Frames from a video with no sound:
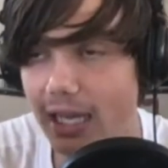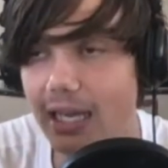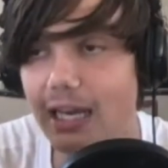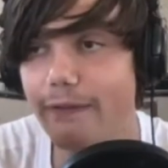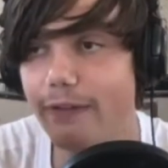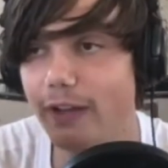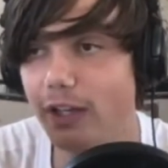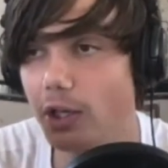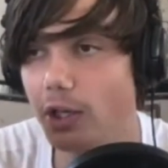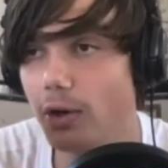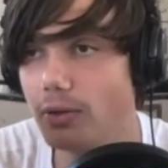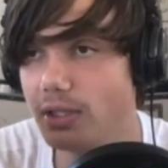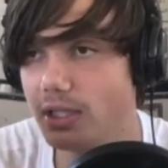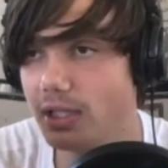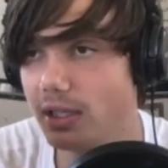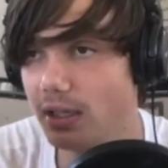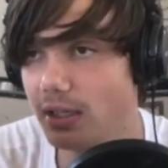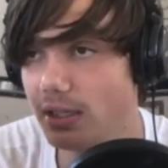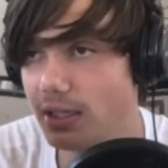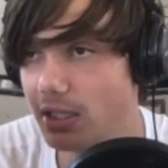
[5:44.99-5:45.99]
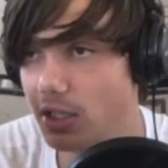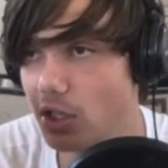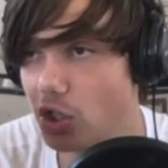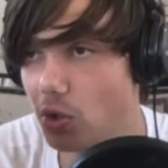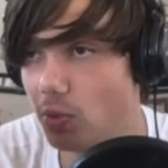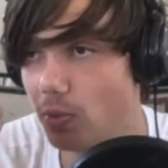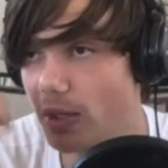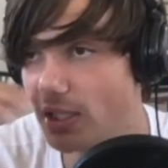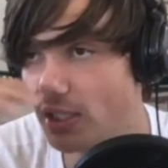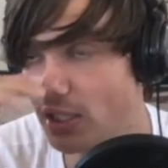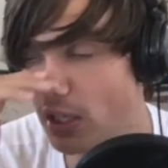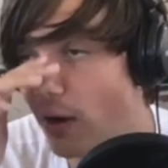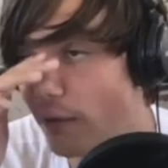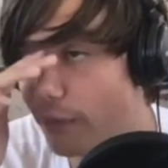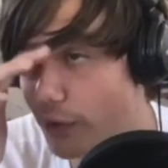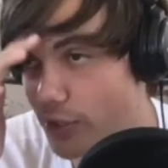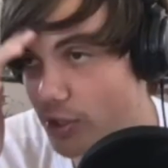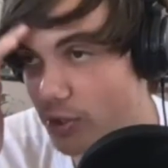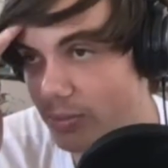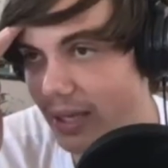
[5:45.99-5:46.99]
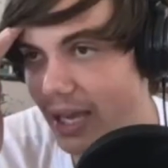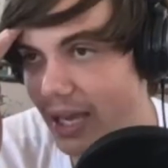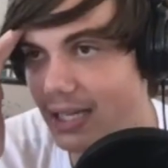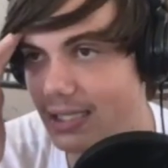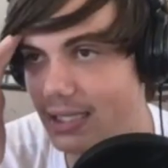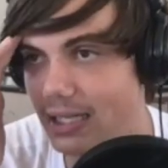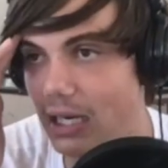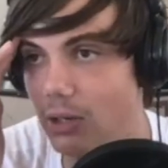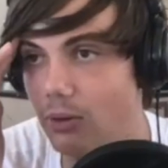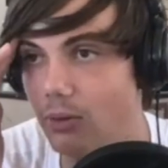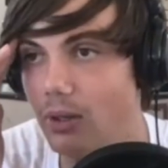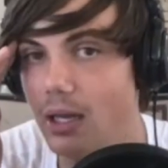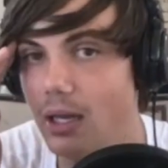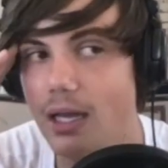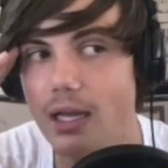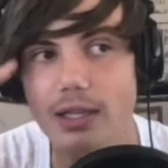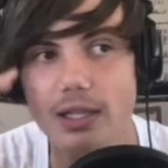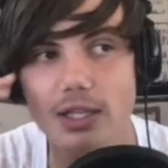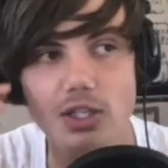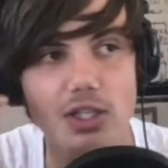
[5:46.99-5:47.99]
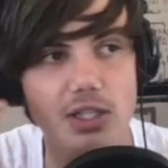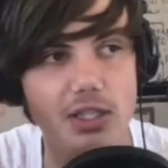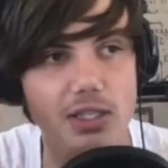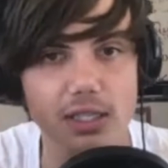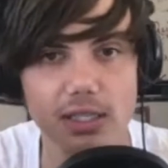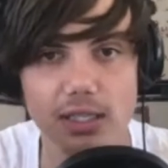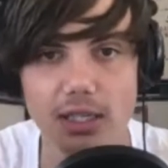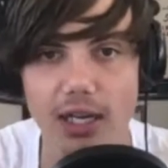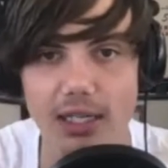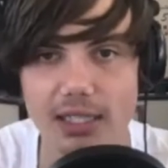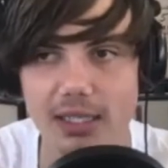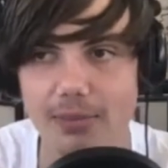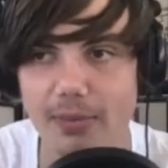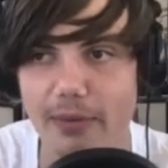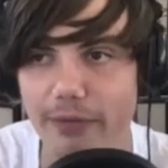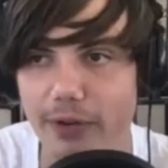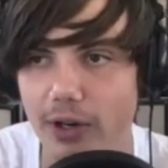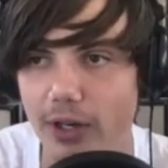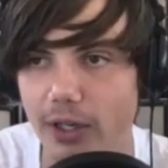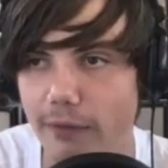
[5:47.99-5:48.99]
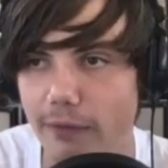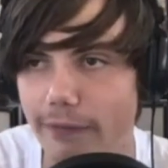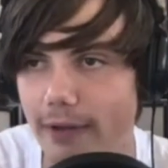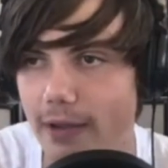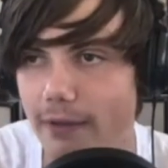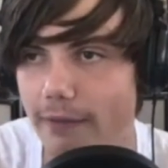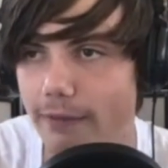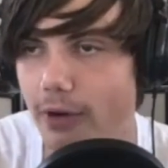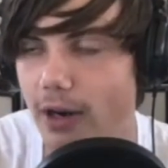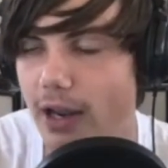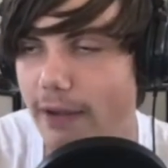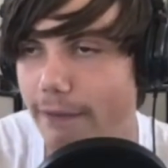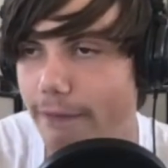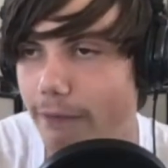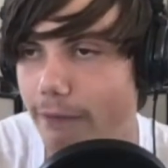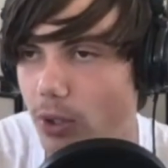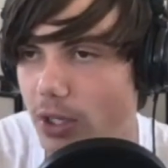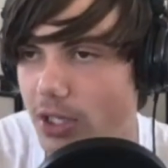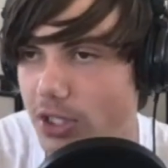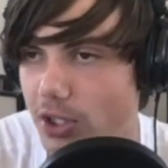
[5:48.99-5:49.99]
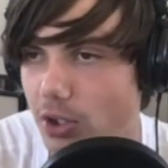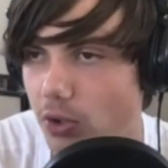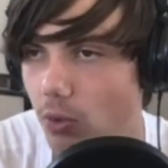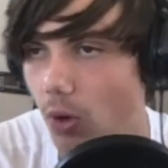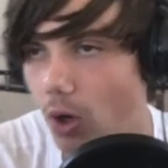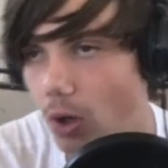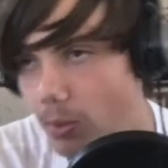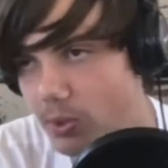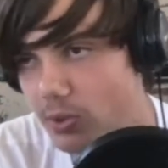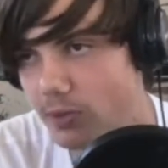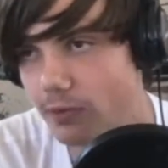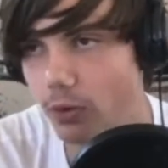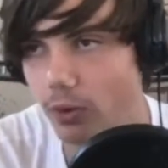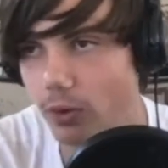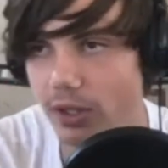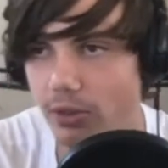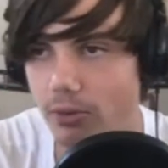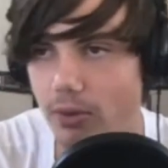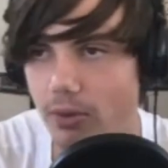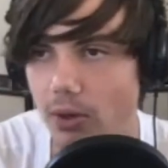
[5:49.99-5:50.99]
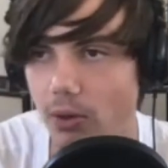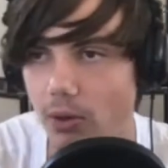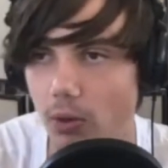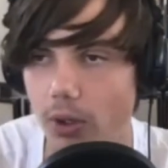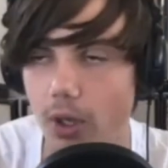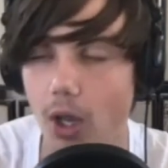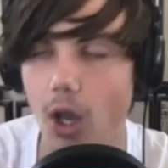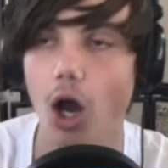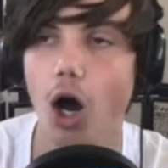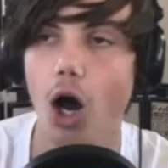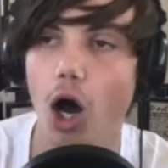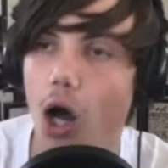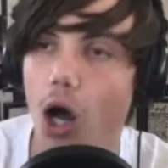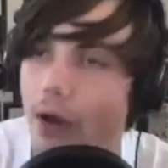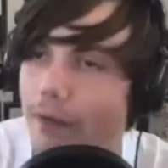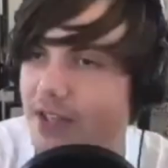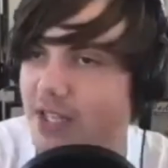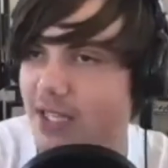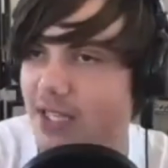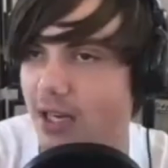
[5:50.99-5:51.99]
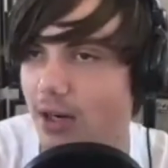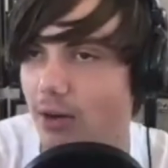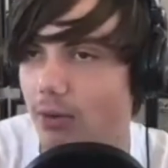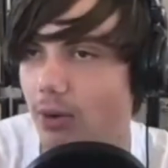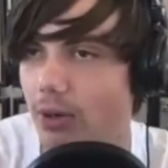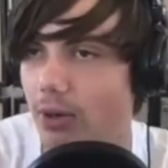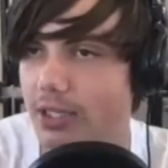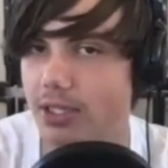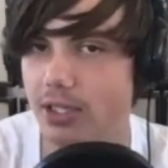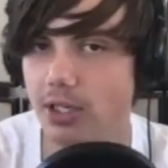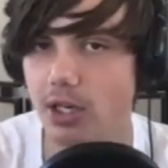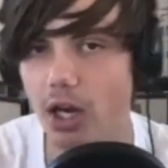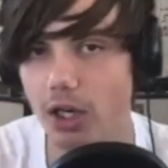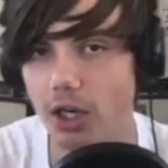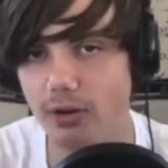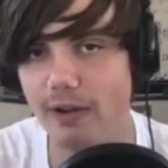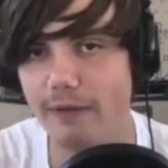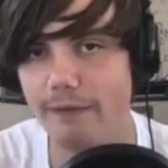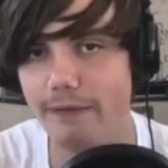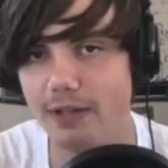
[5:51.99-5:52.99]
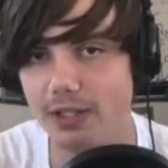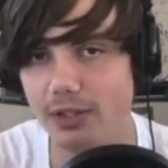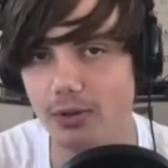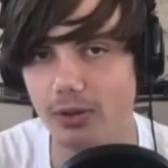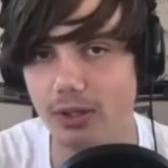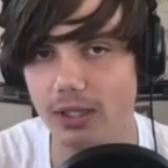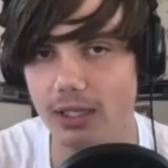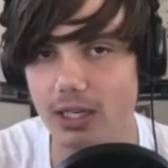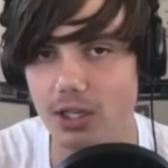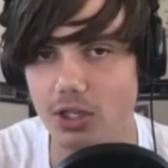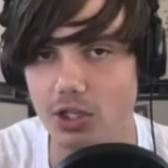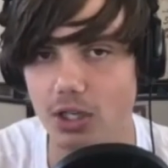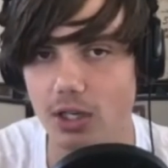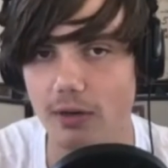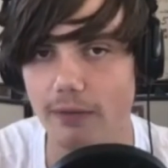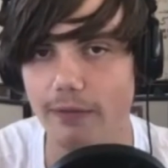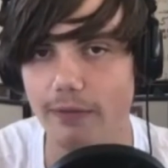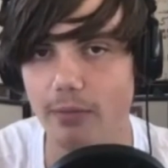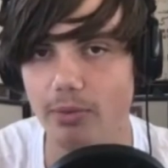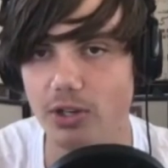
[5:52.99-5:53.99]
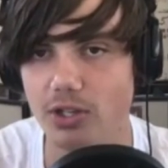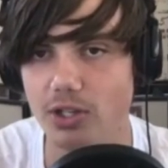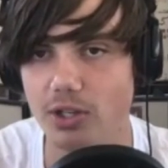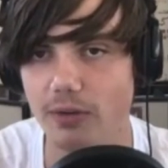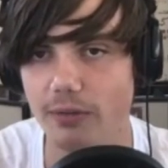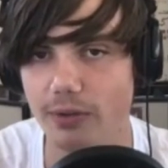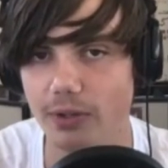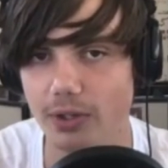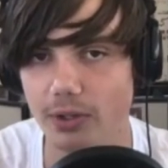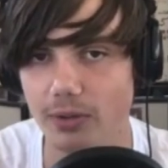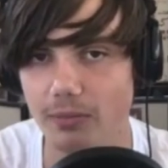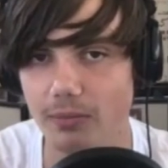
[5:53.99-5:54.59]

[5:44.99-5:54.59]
And if it goes to the decision, we saw Werdum gas out. This just does not seem a very good fight for a 42, almost 43-year-old, off steroids, not great physical condition, Fabricio Werdum.